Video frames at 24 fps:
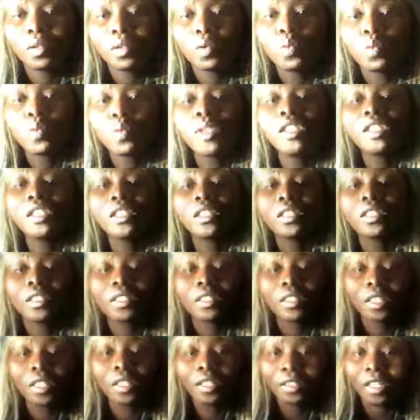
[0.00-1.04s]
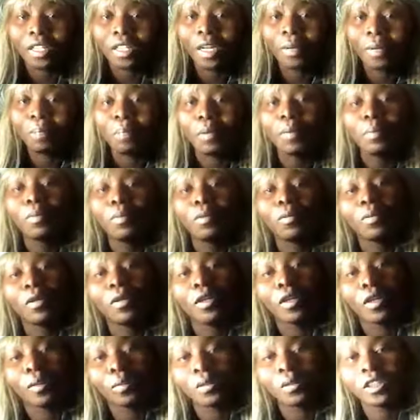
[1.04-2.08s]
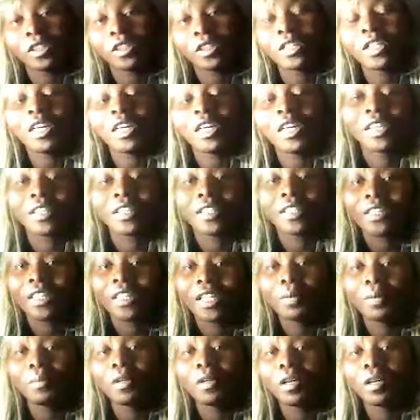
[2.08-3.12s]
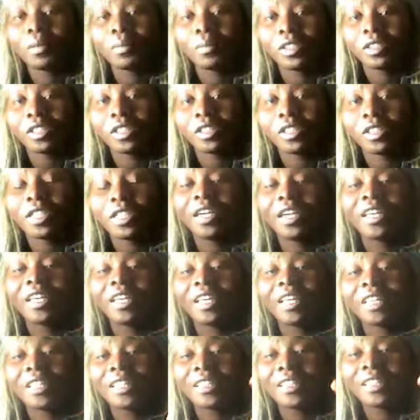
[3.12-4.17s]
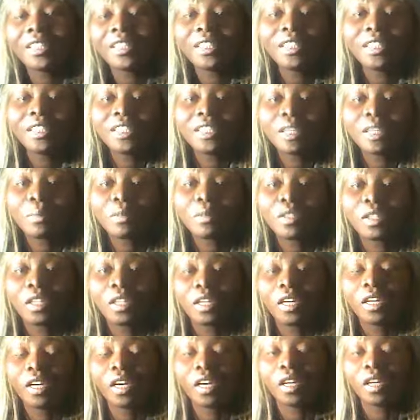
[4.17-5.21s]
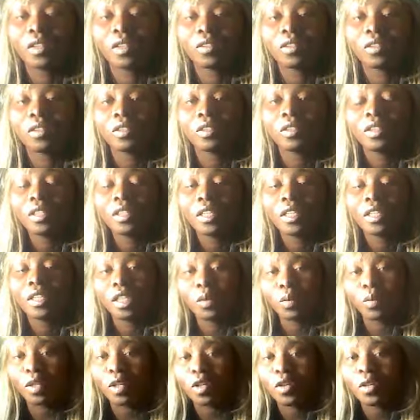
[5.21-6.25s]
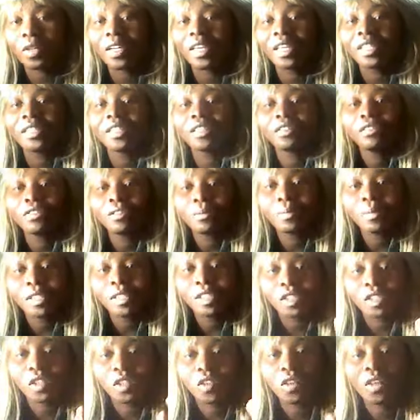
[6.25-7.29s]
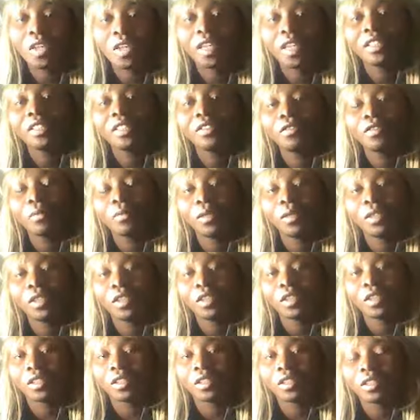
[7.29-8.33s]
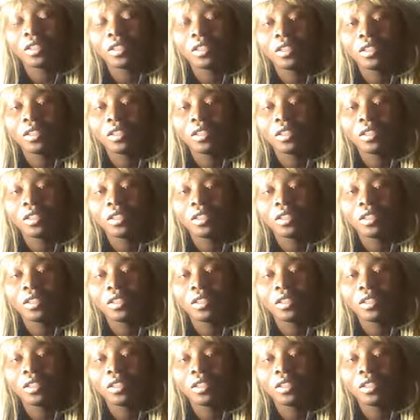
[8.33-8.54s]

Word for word: which is the dead people become the children, the dead become the children, and the system on the ground, they will collect information, collect information.